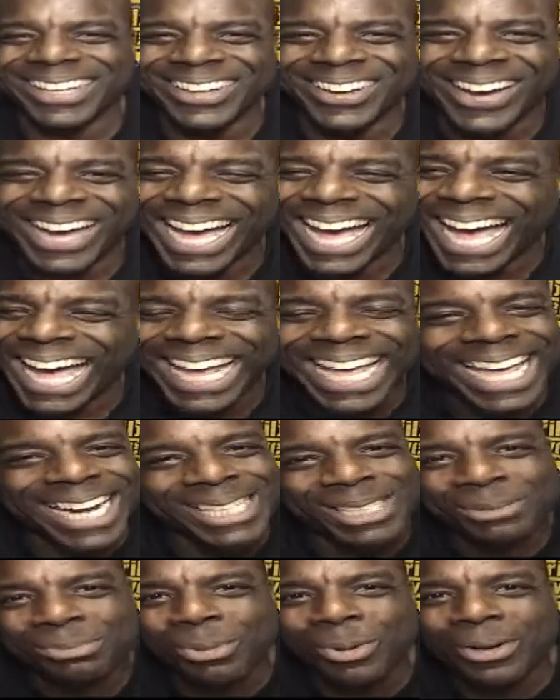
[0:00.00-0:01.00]
I
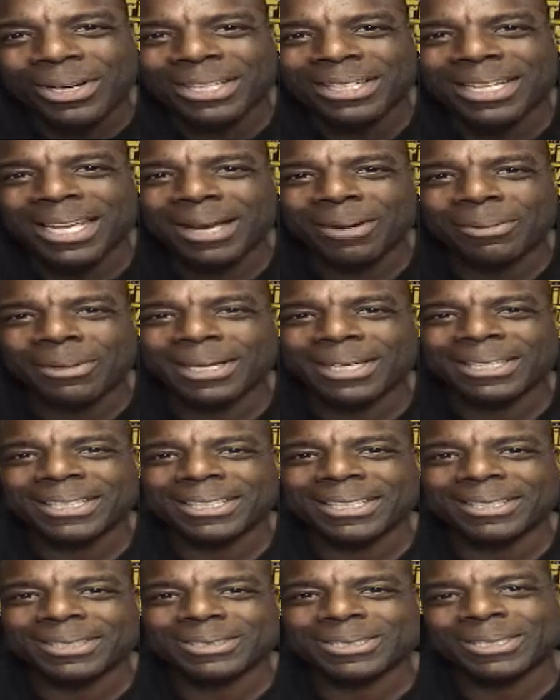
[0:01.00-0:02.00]
gotta sport it that way.
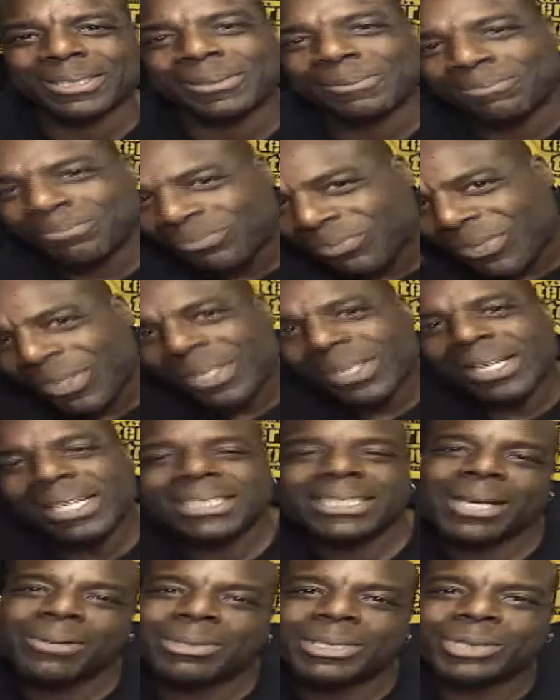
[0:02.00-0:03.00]
So
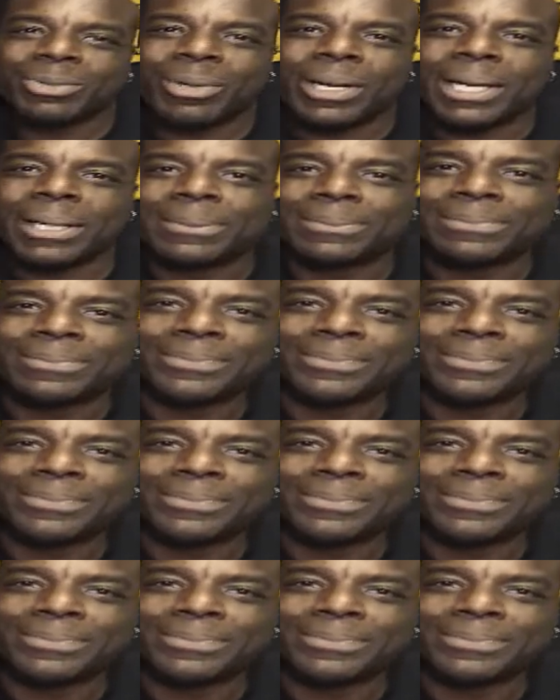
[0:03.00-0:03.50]
that's how we swing.